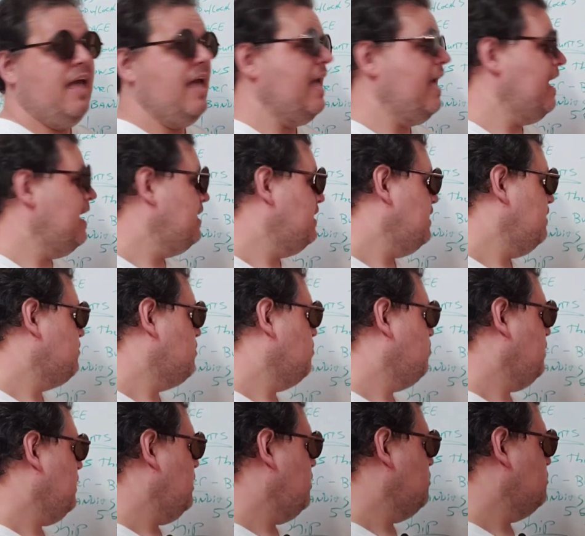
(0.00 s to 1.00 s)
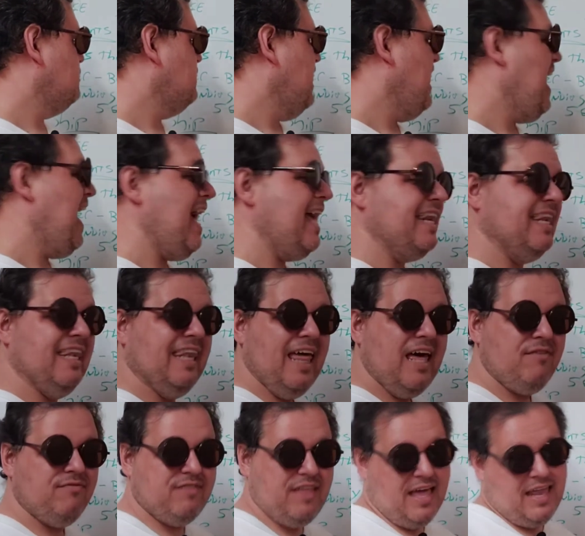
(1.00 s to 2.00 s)
And if the players had
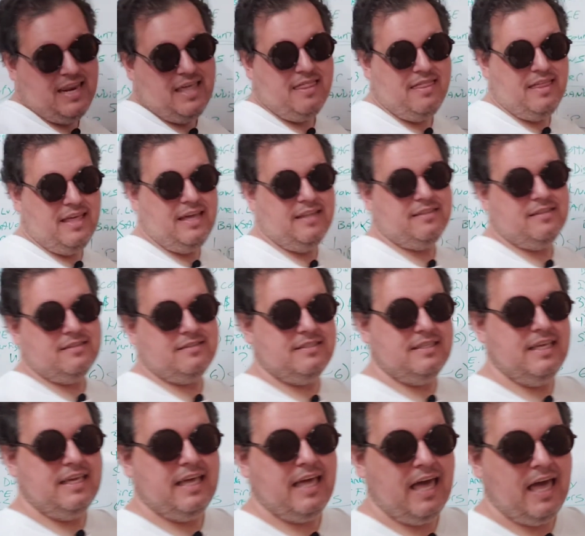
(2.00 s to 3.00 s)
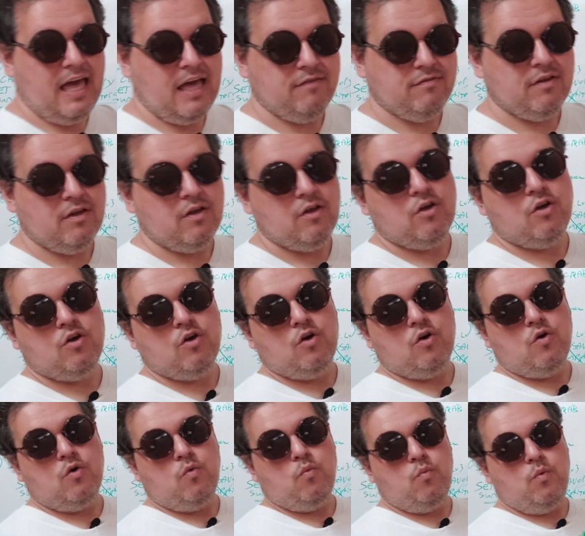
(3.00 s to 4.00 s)
left anything at the sea cave,
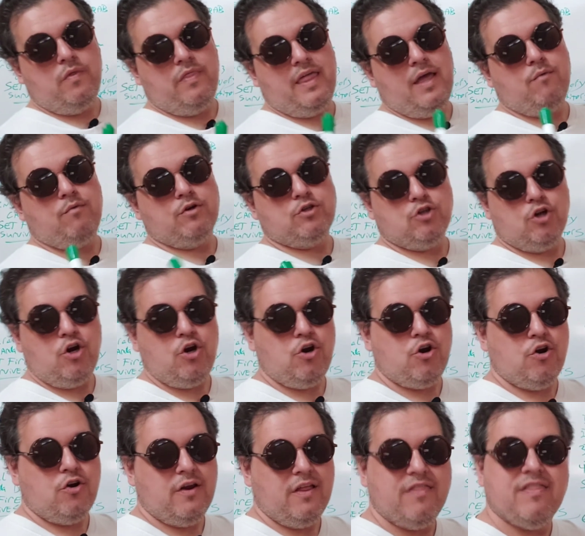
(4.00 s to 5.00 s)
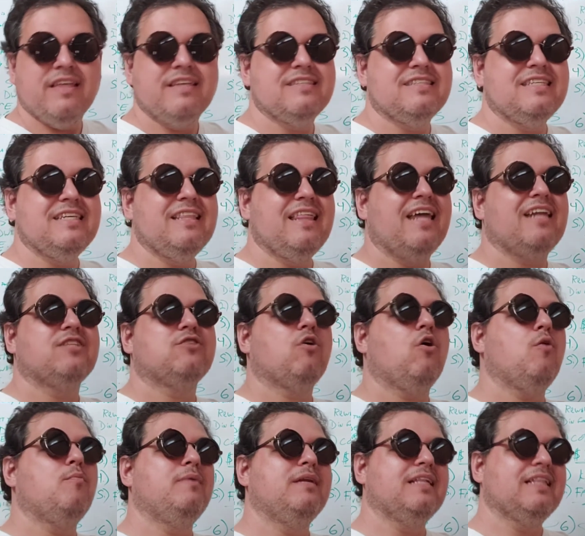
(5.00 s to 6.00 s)
when they return, they see that it's
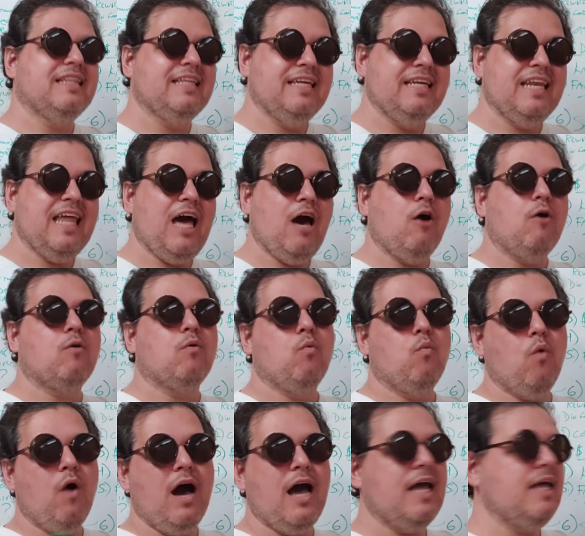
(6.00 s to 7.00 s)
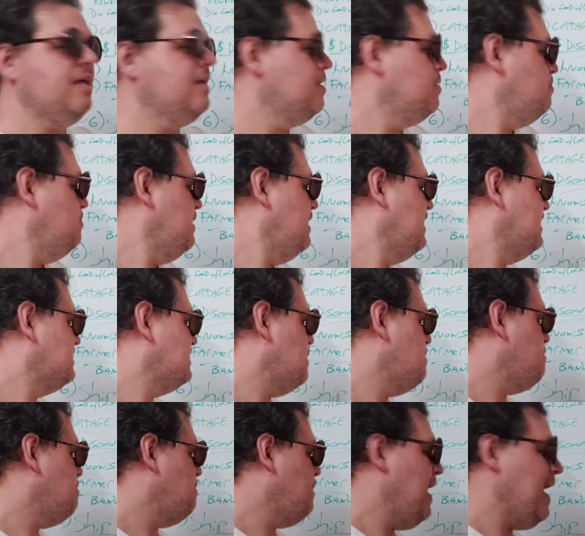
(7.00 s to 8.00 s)
all been cleaned out. Why? Because
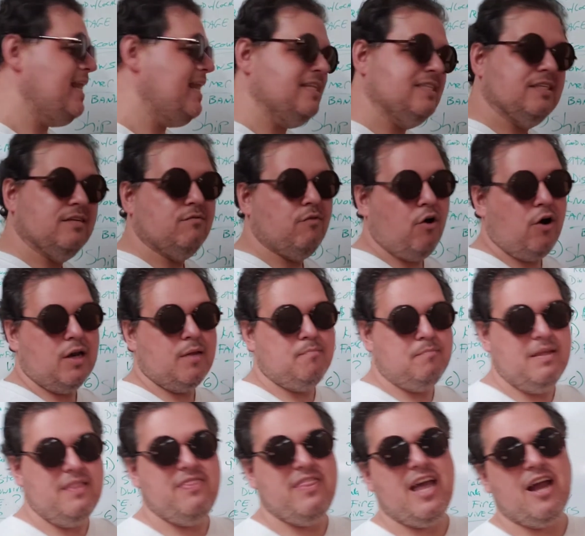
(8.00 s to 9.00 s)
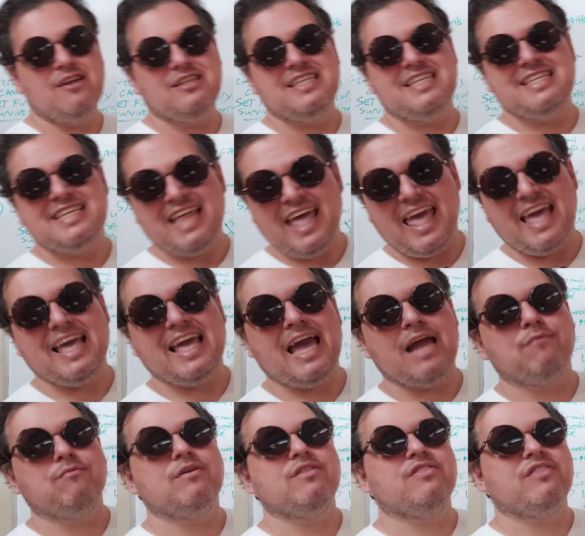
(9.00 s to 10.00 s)
the bandits have already been there to take
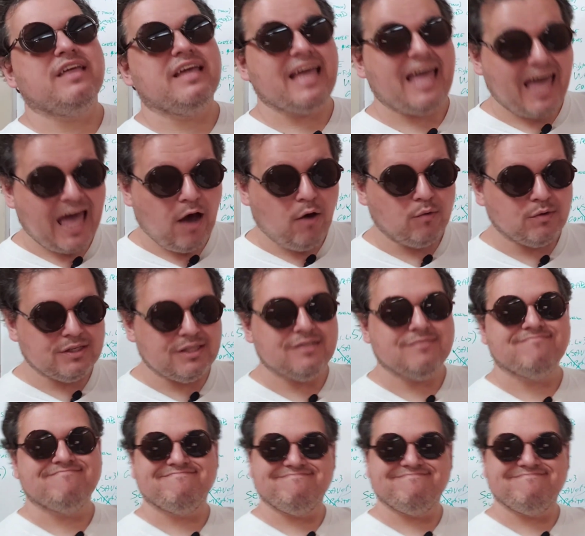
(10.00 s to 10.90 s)
everything out.